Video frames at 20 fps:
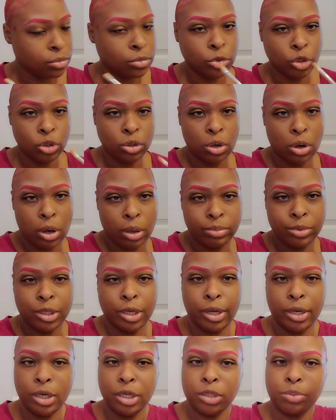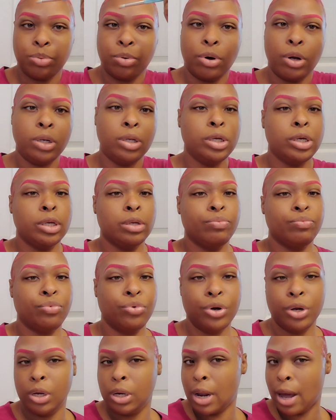you know what I'm saying, this part looking
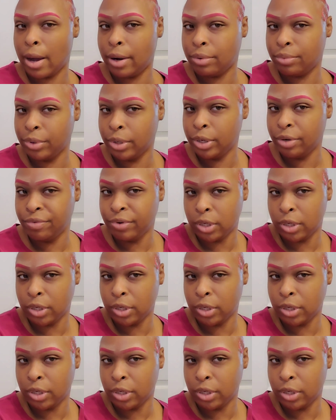real light or whatever,